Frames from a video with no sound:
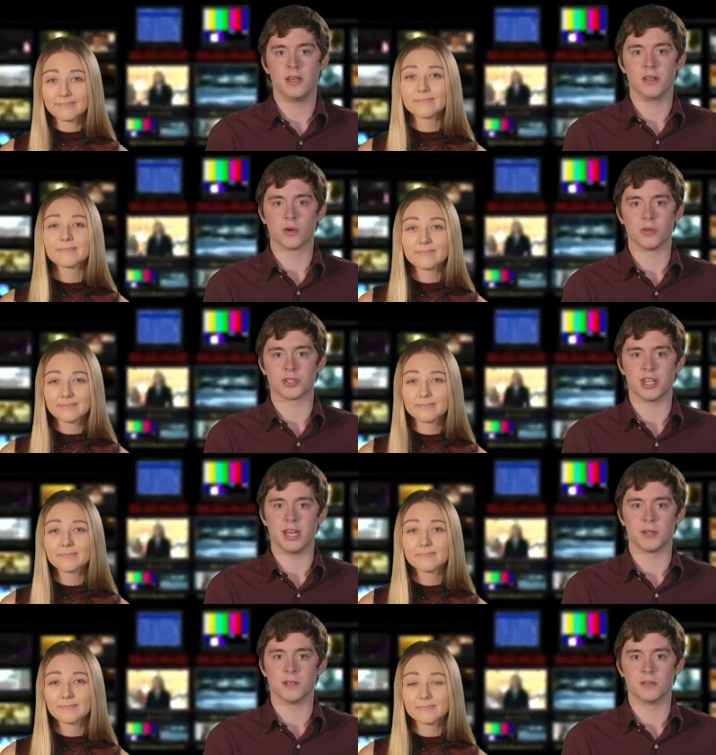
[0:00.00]
Speaker 1: Nicole
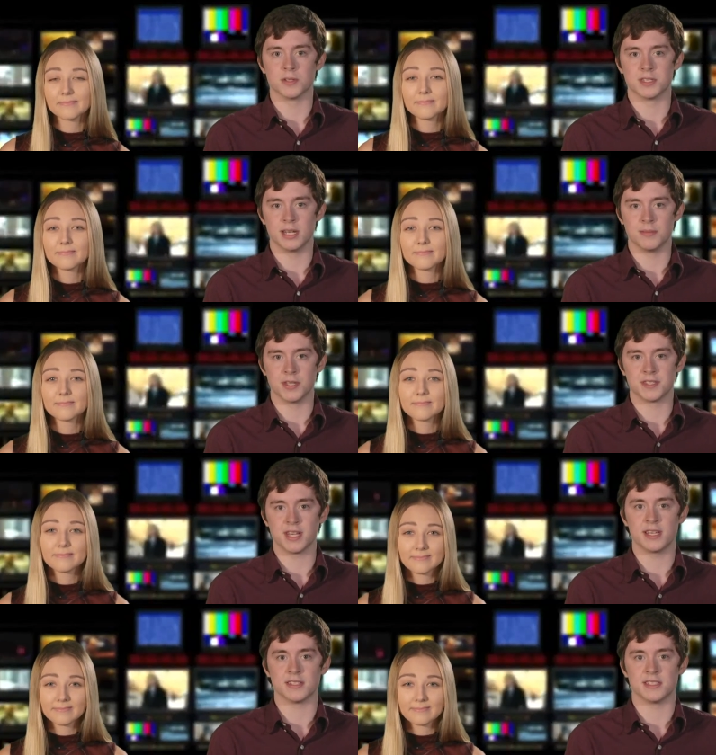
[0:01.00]
Schammel, who was named to the
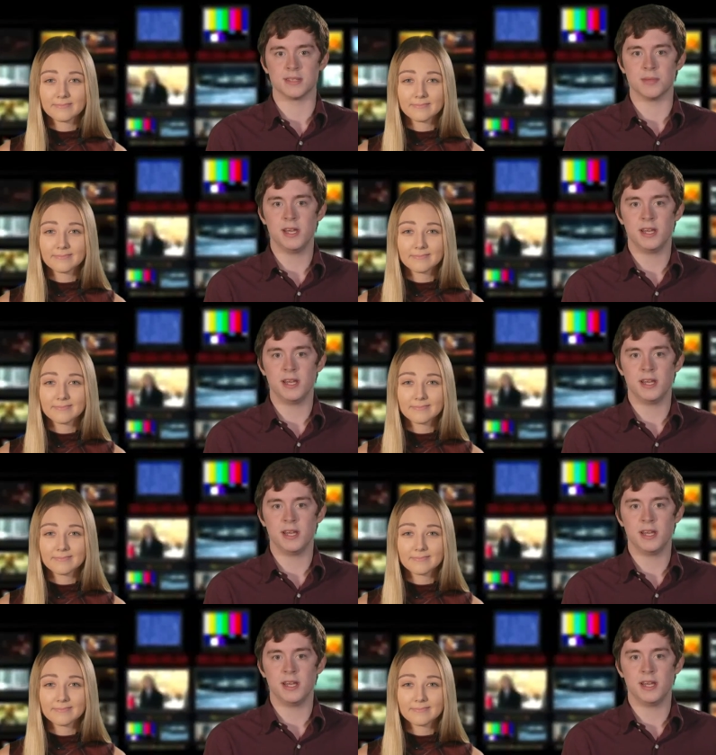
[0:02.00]
second team,